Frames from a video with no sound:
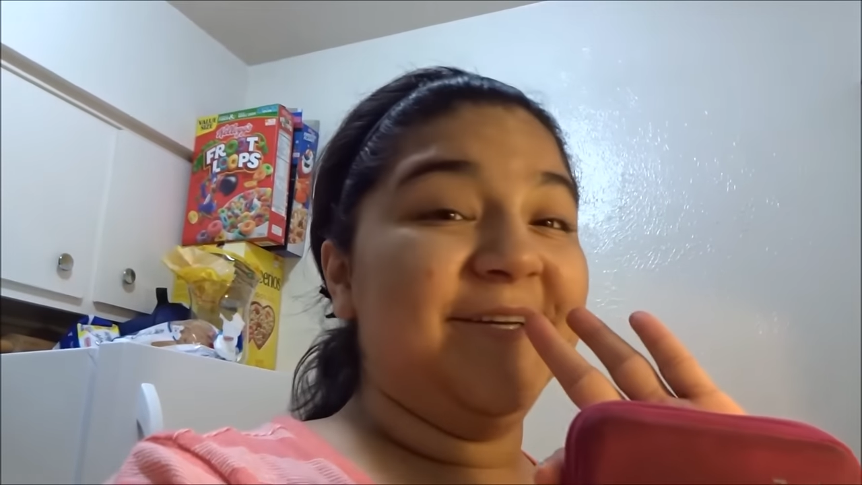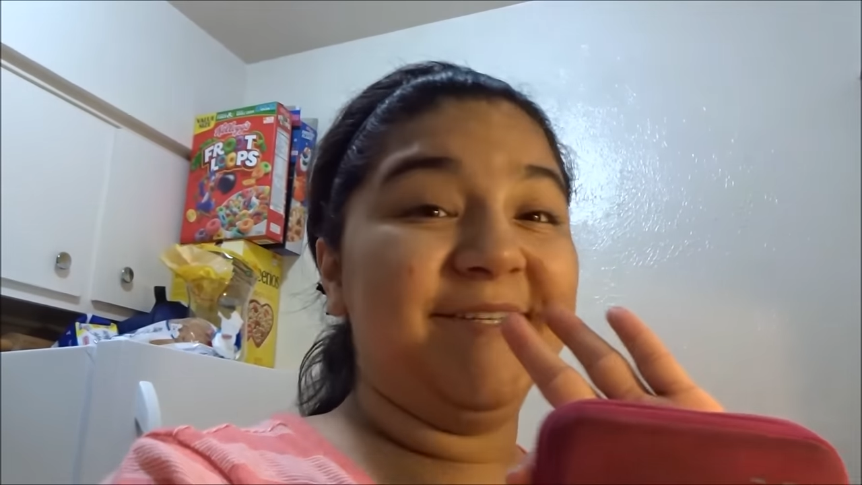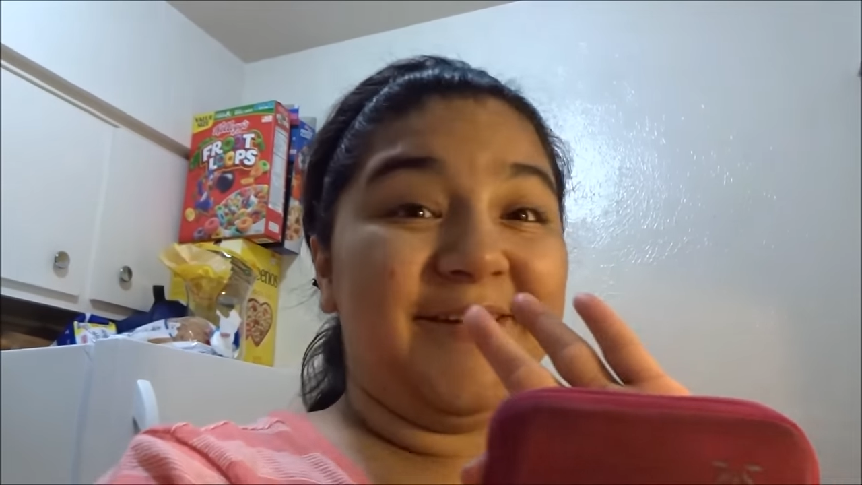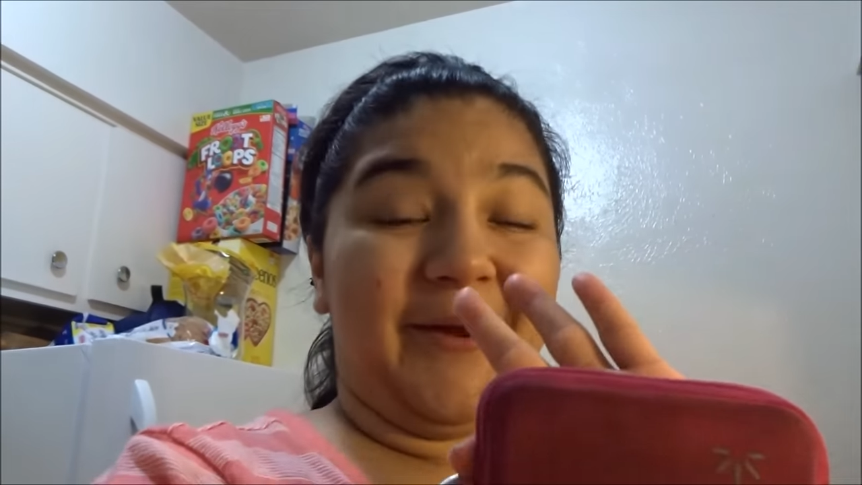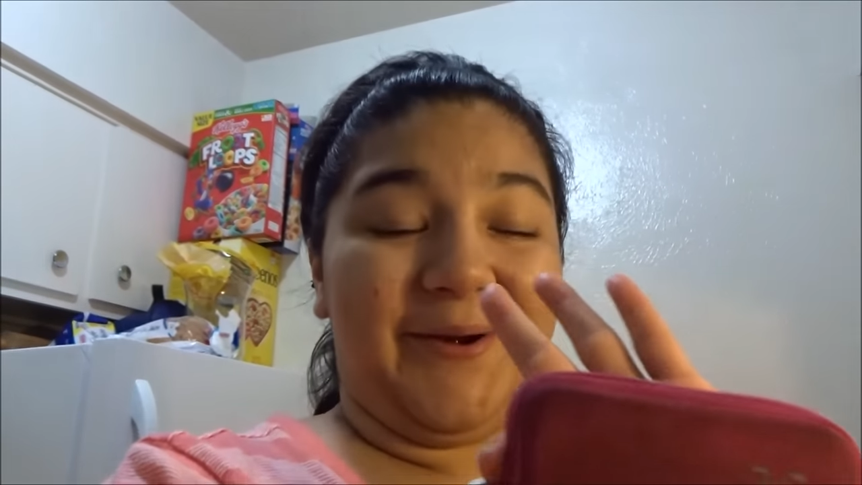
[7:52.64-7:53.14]

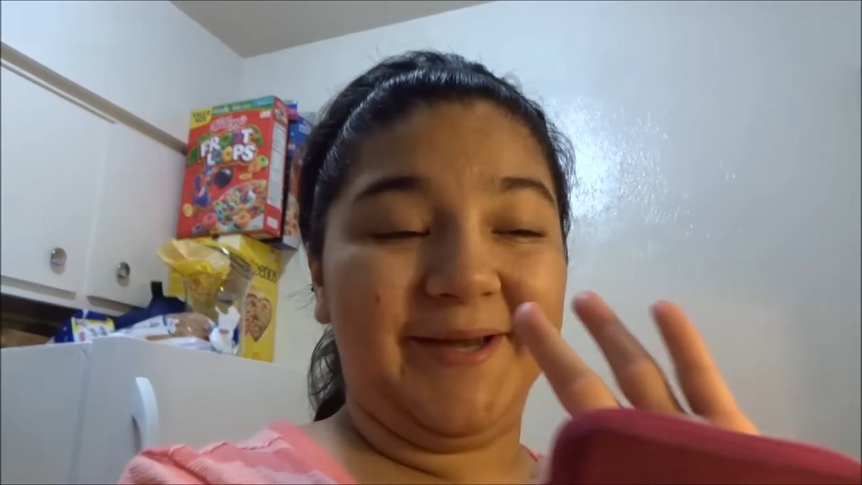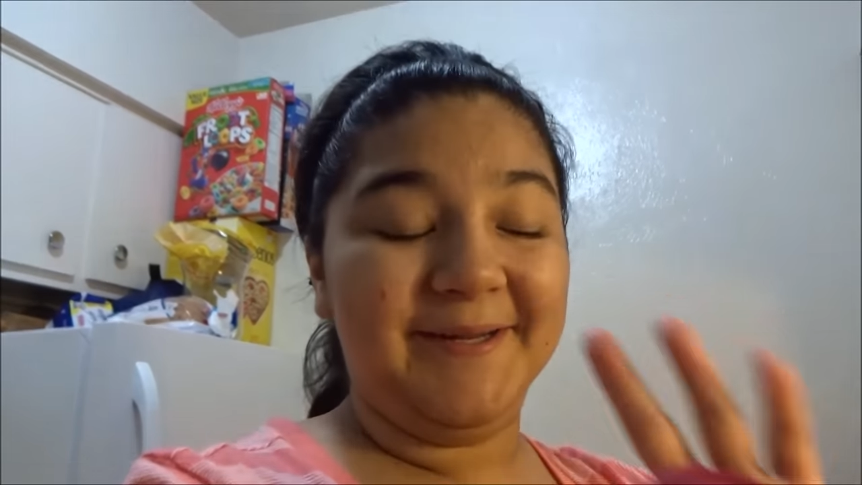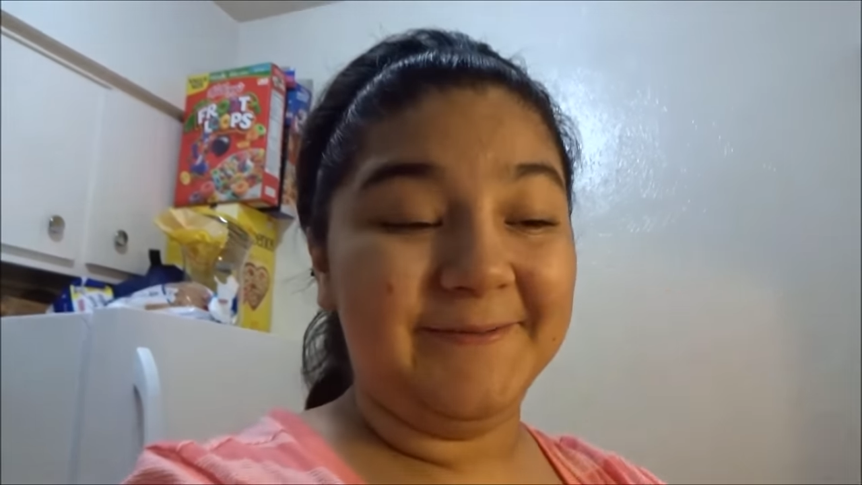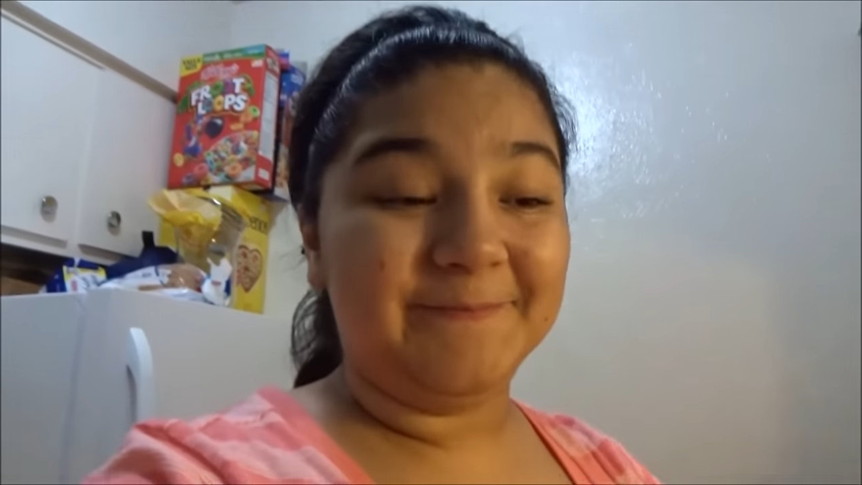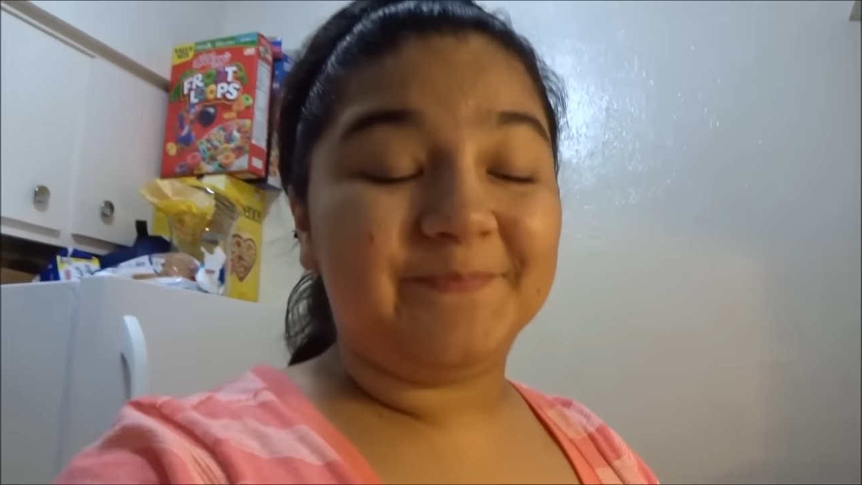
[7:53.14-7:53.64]
sorry
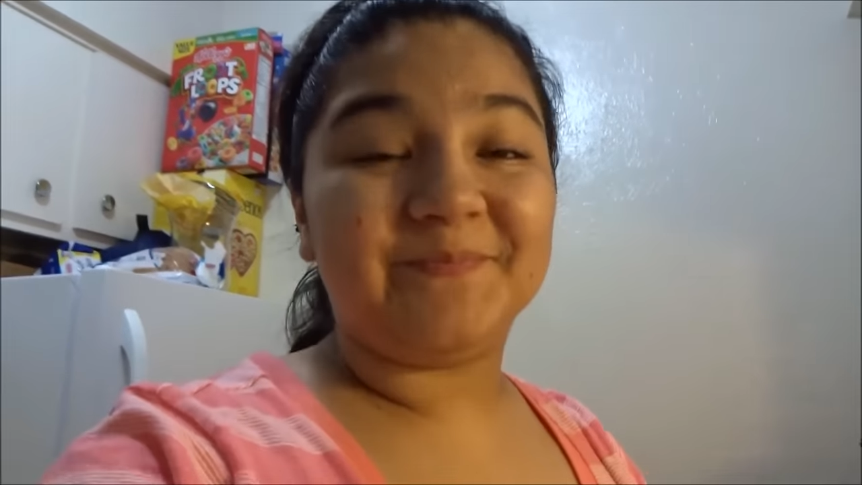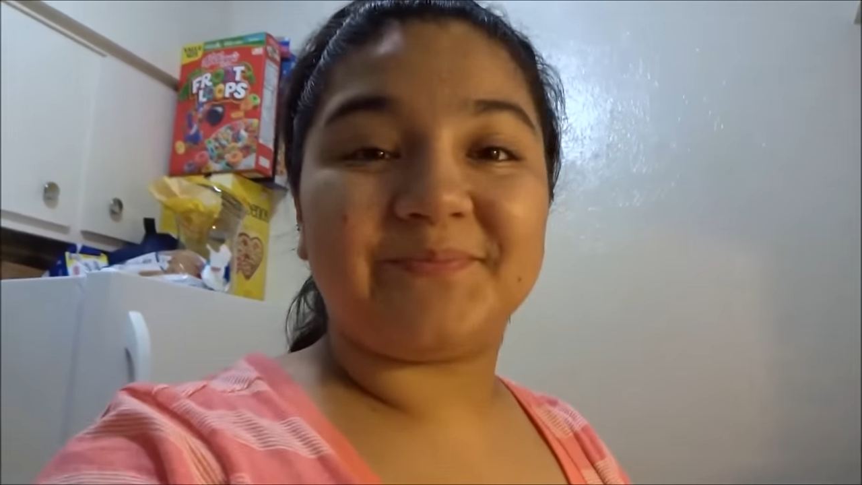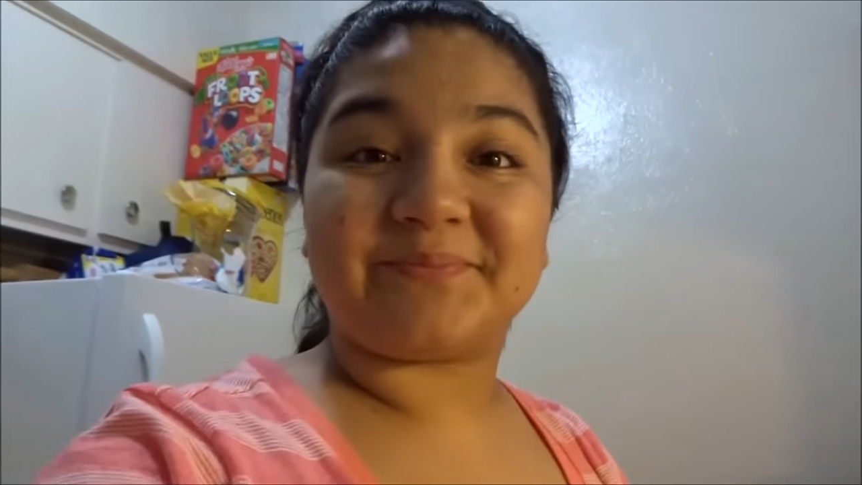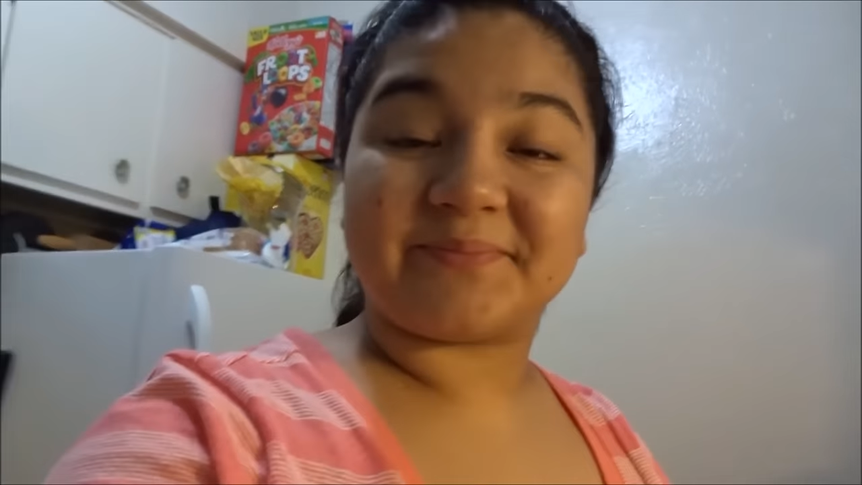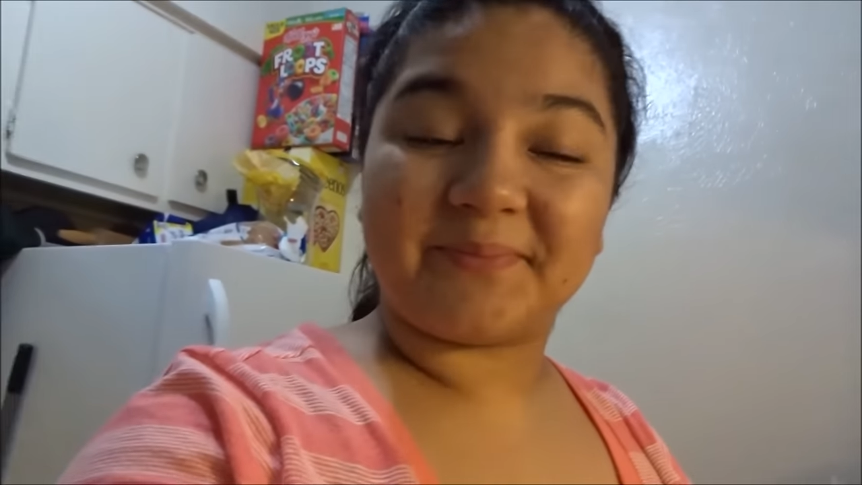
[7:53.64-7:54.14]

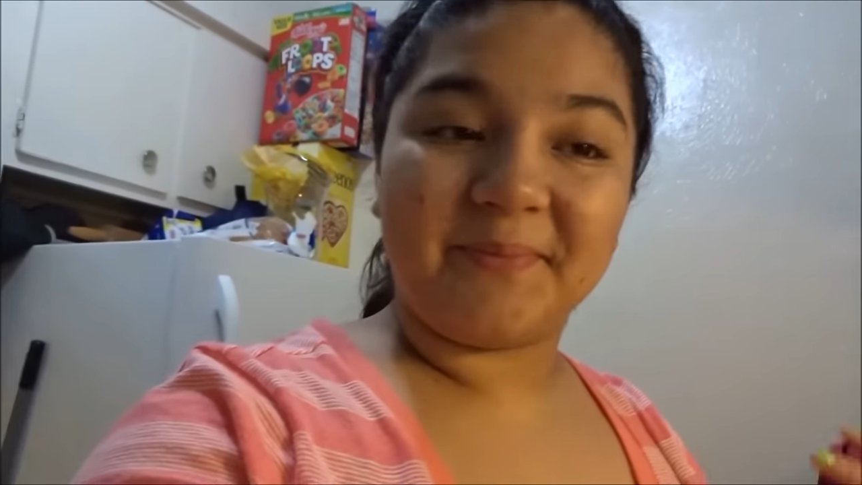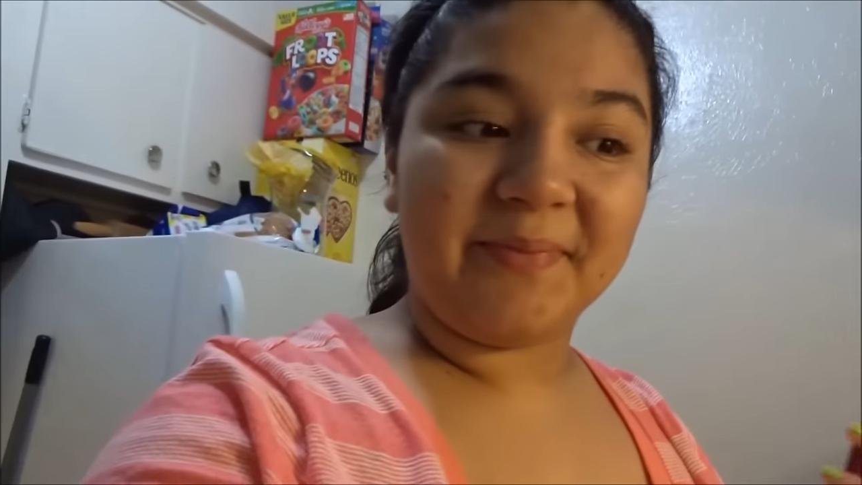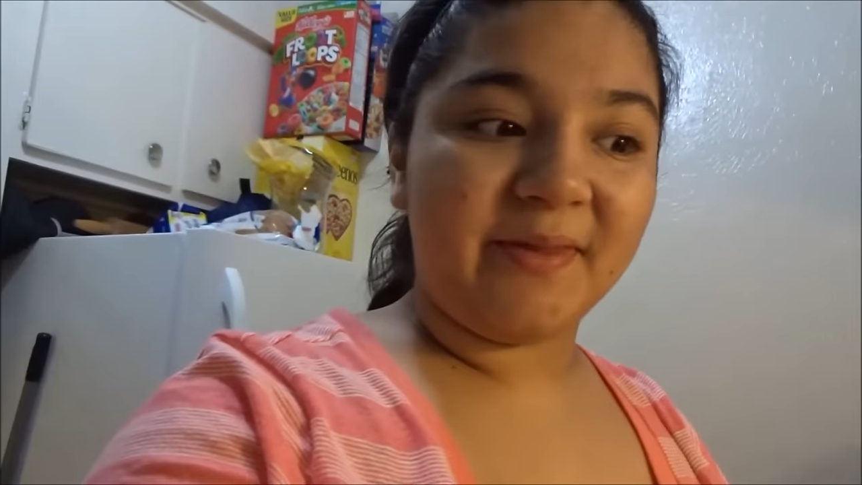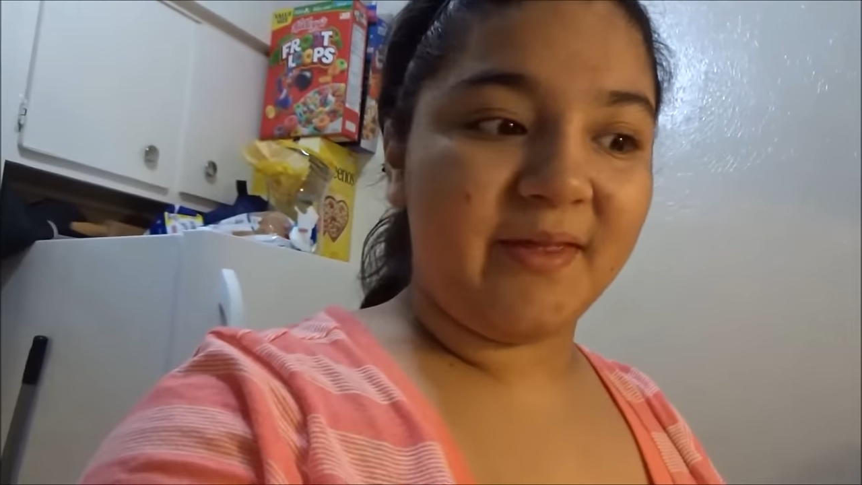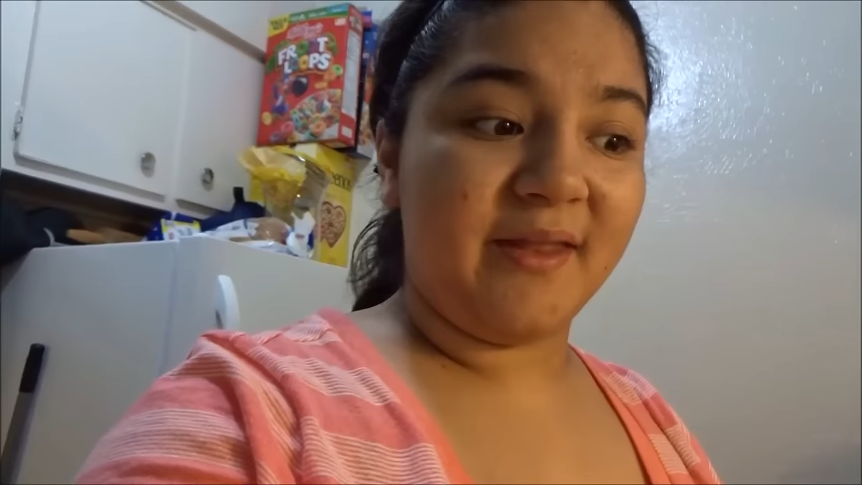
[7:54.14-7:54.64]

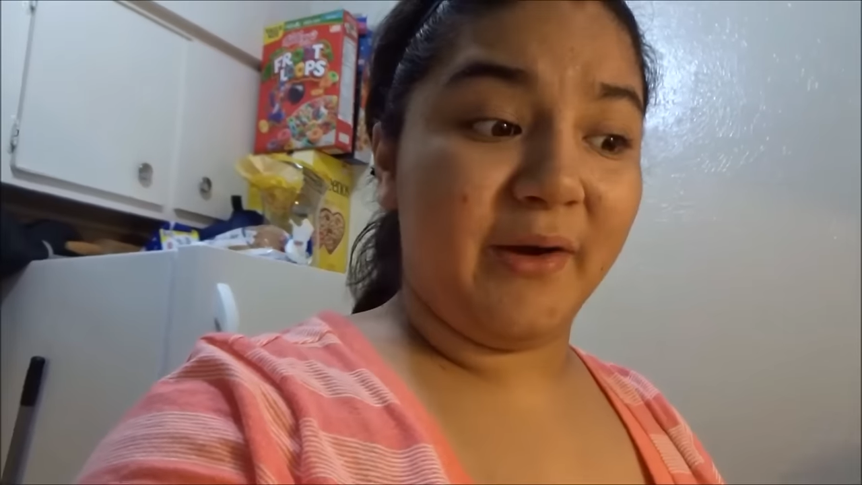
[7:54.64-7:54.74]
that